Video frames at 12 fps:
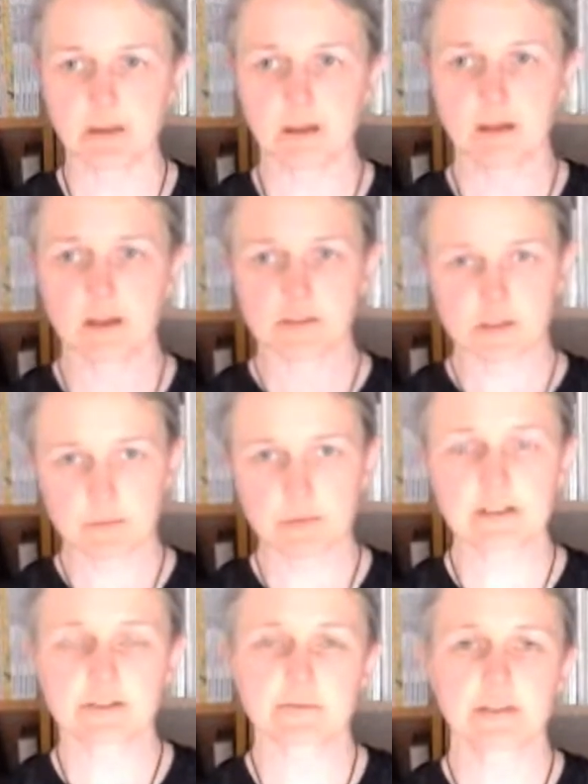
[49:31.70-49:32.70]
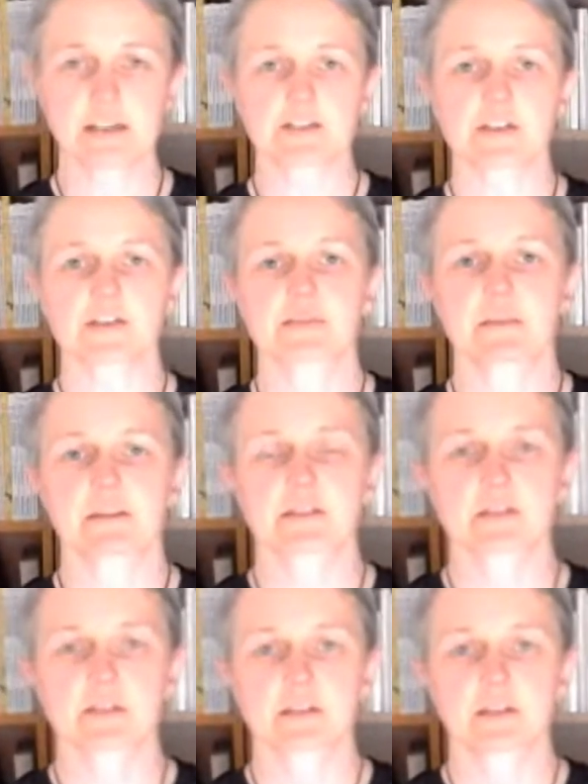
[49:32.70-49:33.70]
So we need to make adjustments.
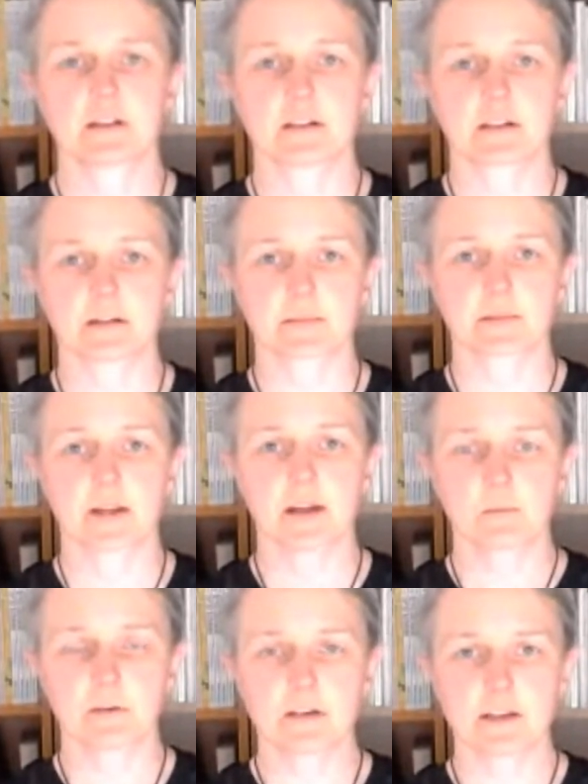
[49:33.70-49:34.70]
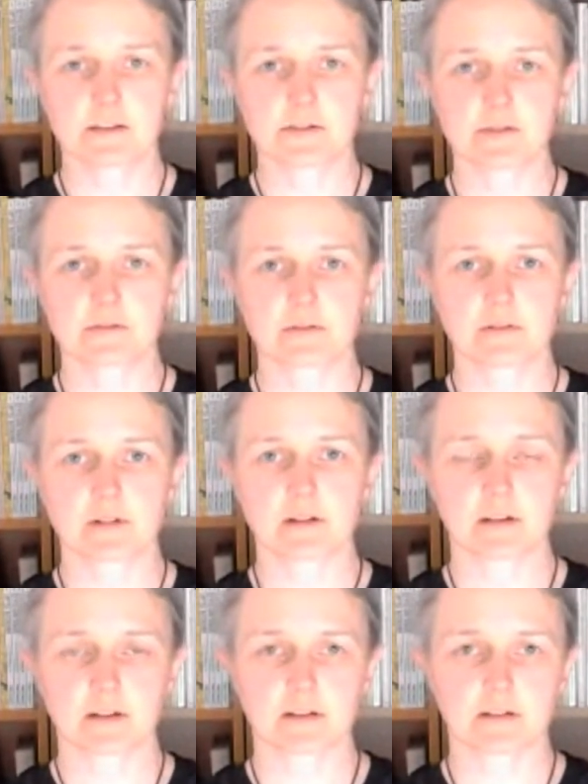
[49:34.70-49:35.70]
We need to
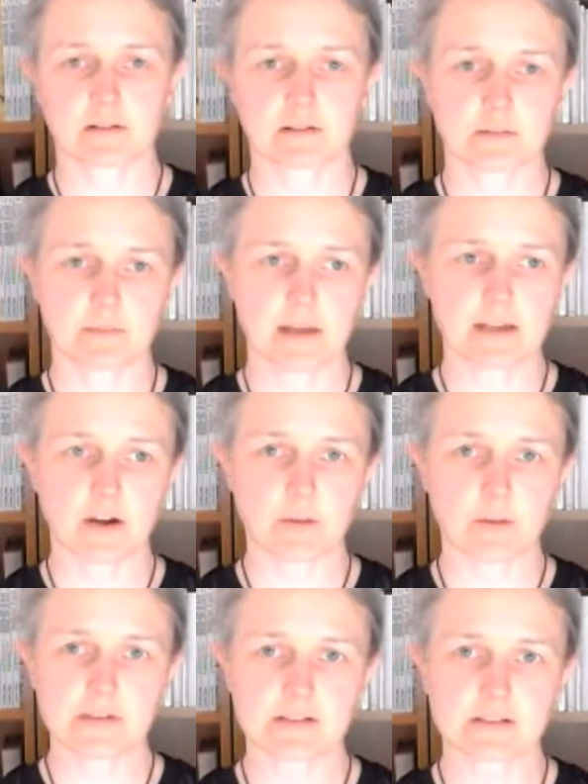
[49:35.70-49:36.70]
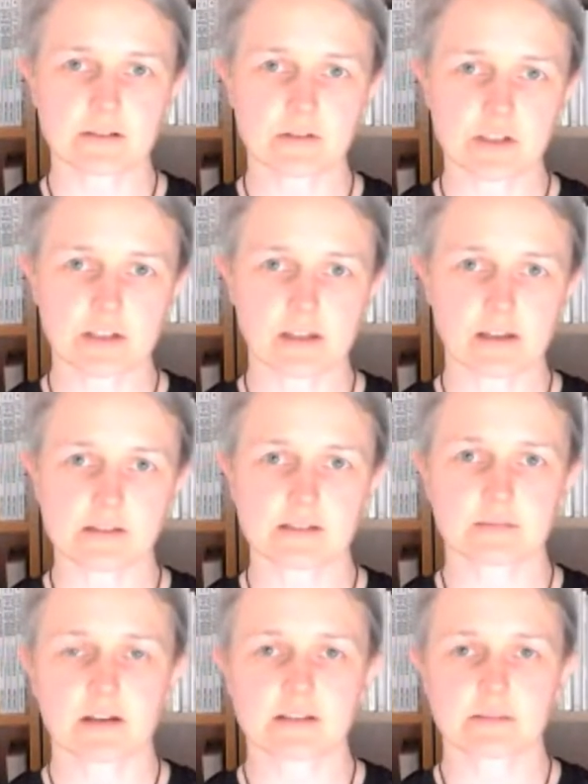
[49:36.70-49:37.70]
make our business logic
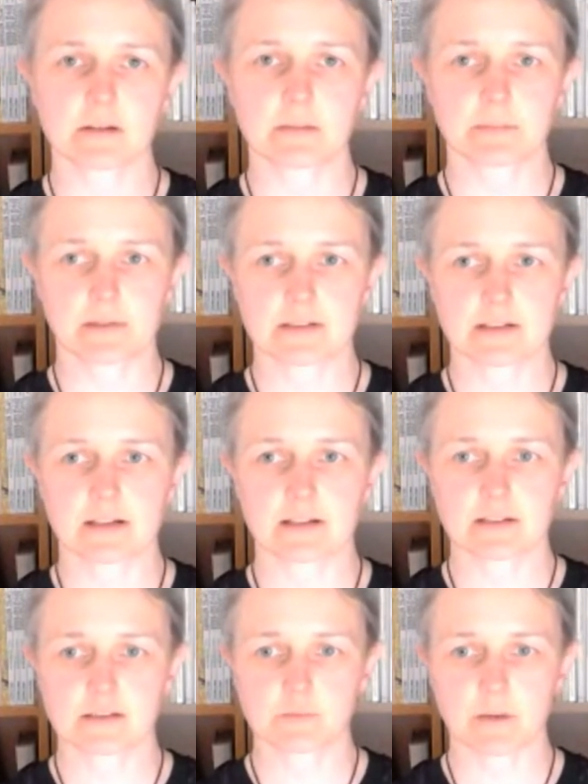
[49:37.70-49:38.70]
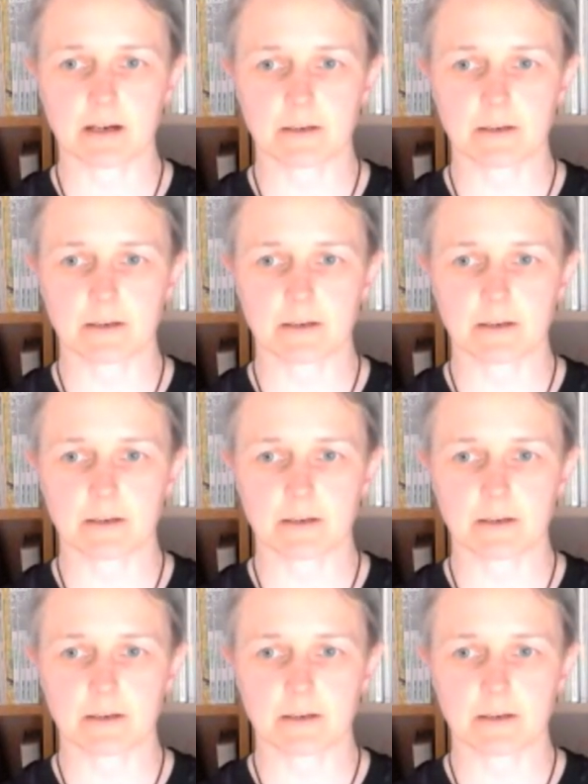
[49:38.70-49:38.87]
customizable per tenant as well.